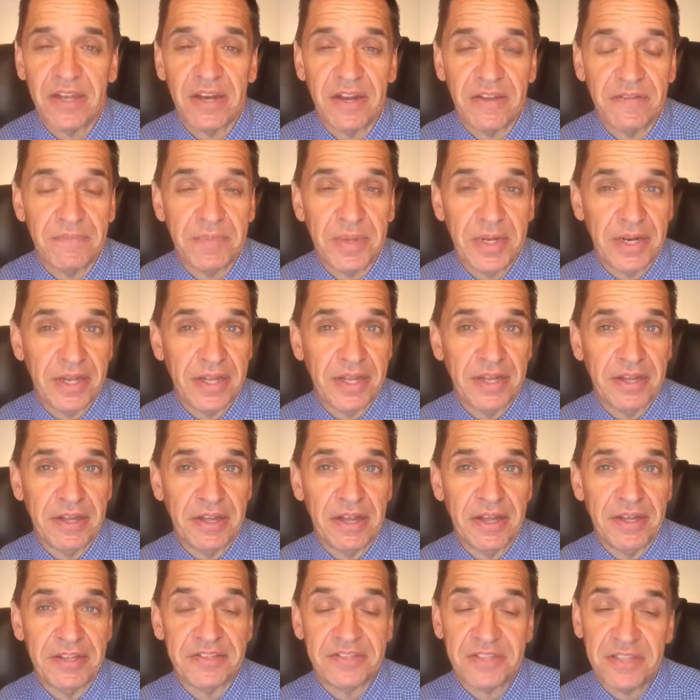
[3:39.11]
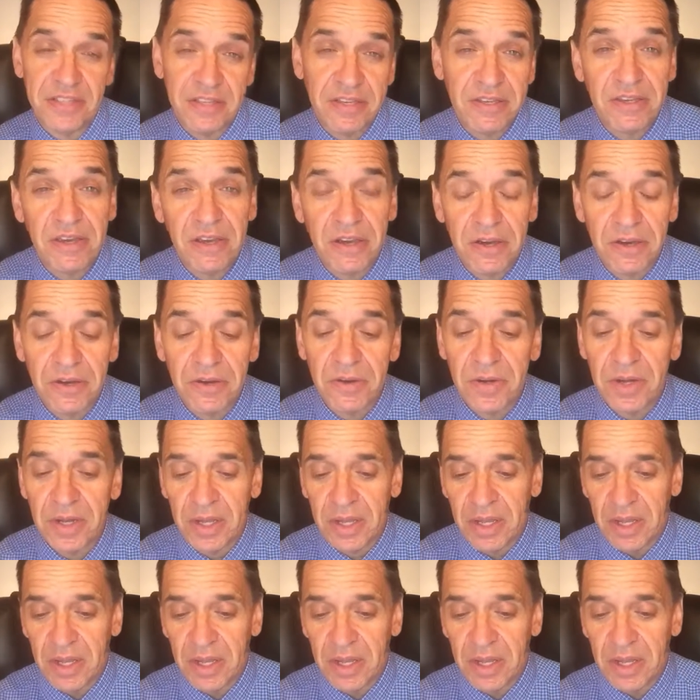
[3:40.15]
I've been a CEO,